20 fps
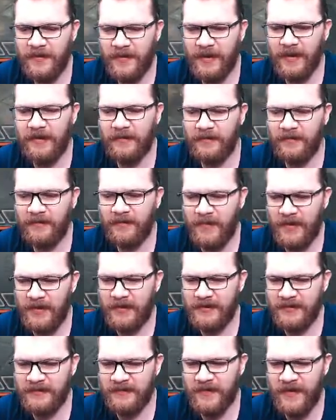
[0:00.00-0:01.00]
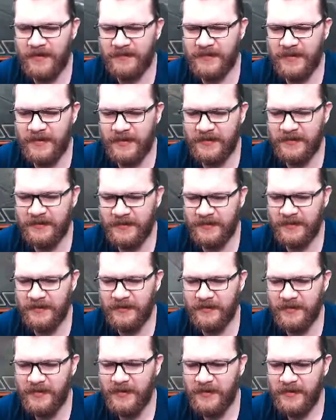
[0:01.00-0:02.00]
and as 5 stars, you know.